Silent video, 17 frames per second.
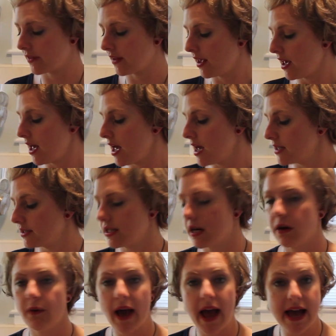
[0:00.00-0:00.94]
So
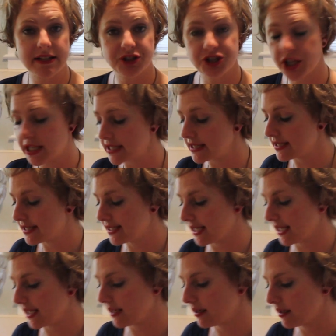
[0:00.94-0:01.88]
as you can
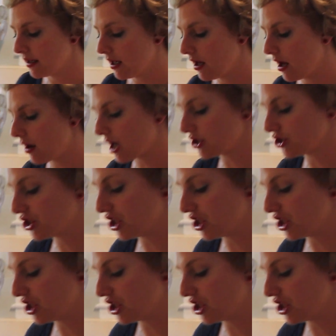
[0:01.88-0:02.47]
see, our